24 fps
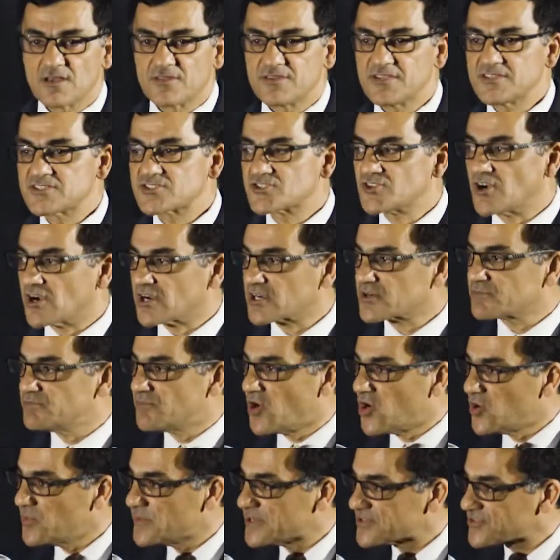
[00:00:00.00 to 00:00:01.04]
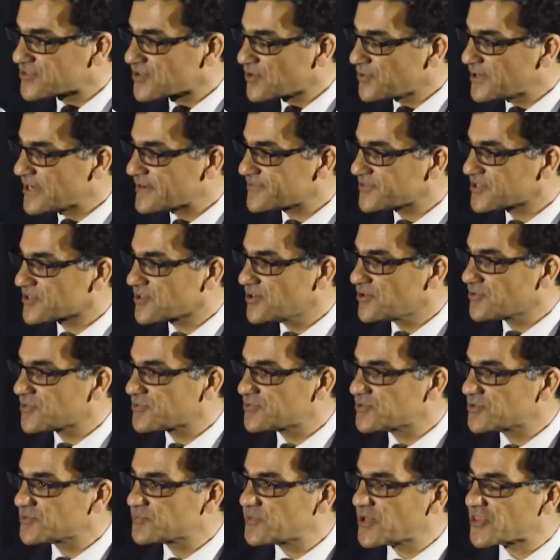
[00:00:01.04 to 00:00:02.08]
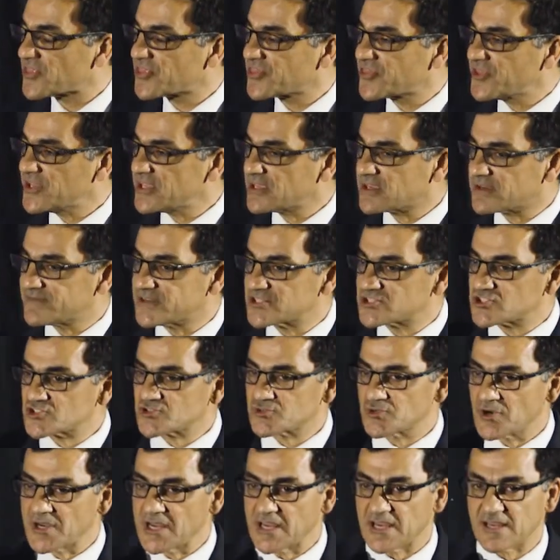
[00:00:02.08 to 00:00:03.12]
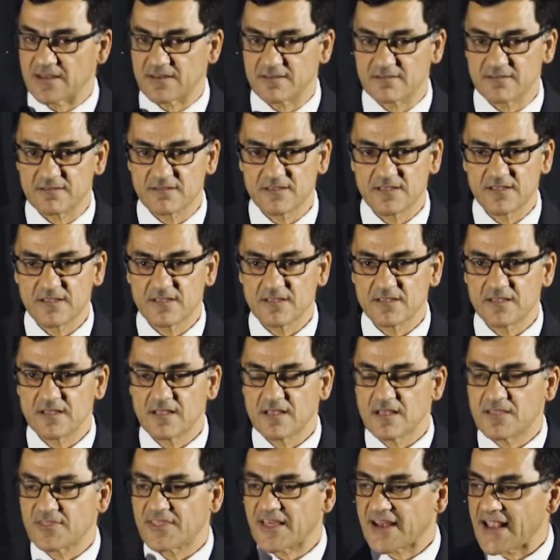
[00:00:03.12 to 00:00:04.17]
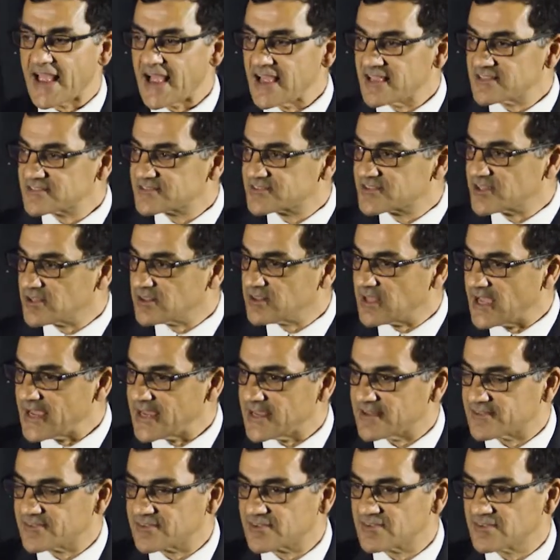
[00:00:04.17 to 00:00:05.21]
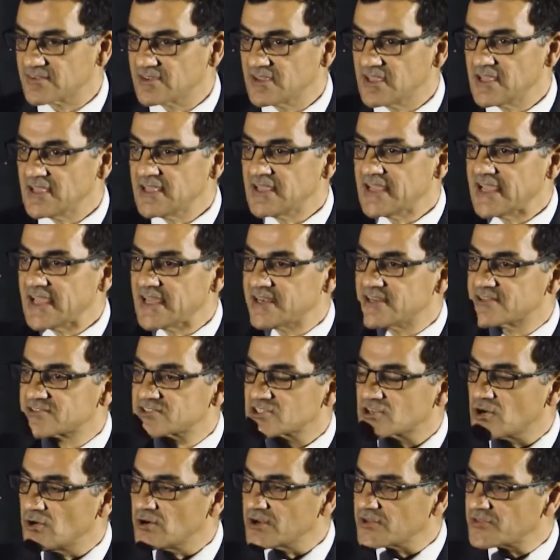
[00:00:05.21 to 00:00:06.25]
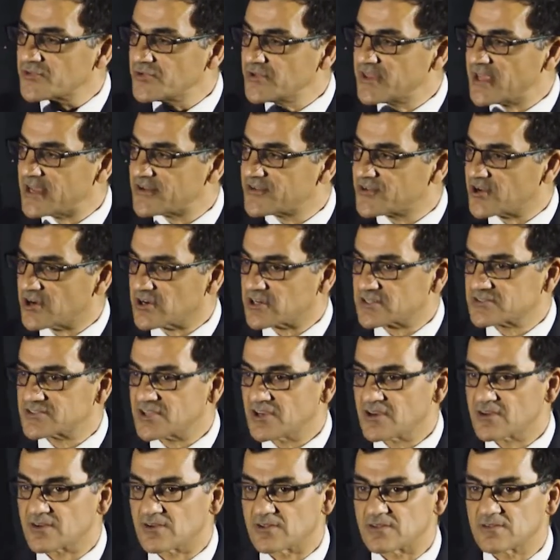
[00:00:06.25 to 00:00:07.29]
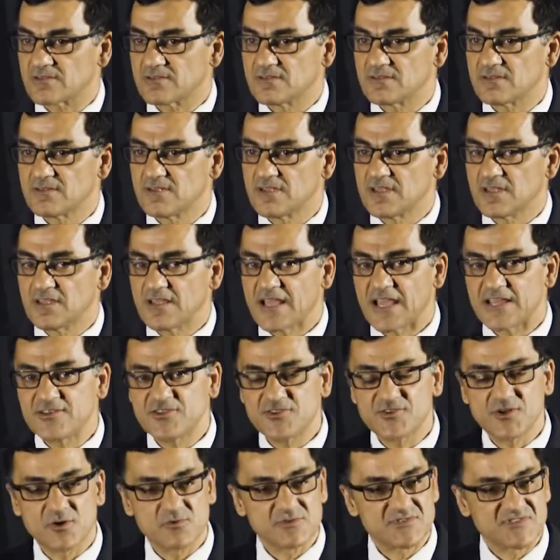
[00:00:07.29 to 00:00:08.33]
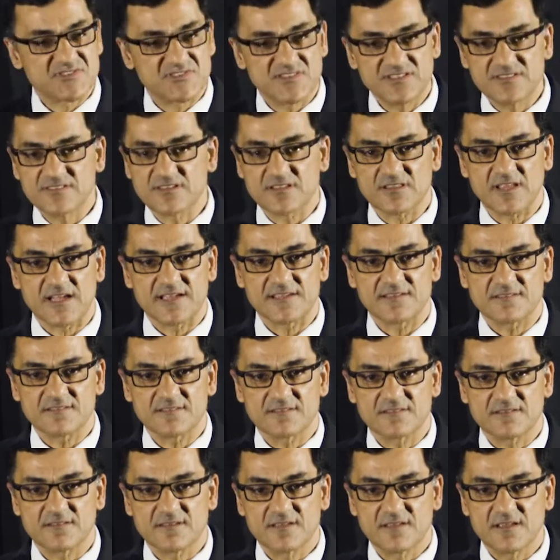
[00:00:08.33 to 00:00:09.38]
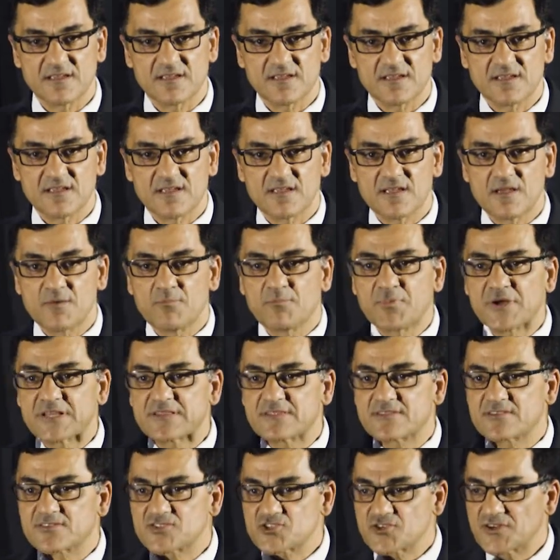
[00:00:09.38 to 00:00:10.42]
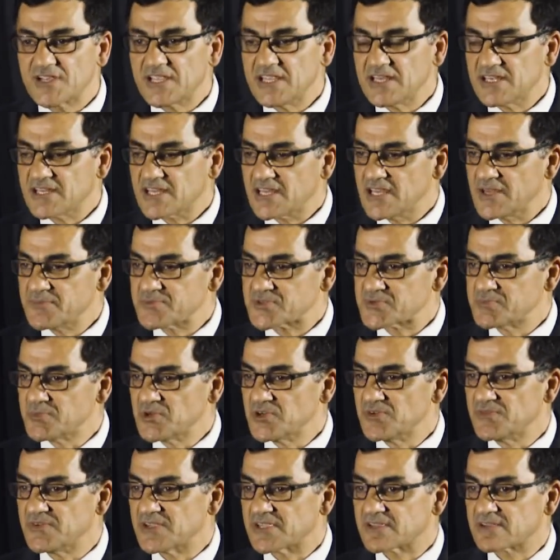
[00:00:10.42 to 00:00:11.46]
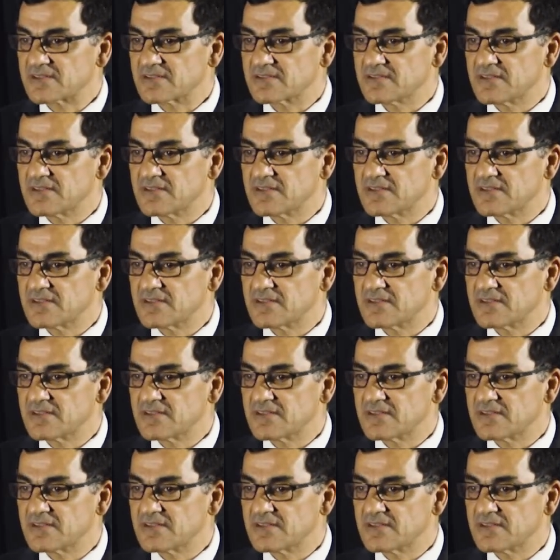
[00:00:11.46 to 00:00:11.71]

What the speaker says: these dark moments that we have to go through. But think of a train that has the light, and it's going through that dark tunnel, and you don't see the light. But the train keeps moving,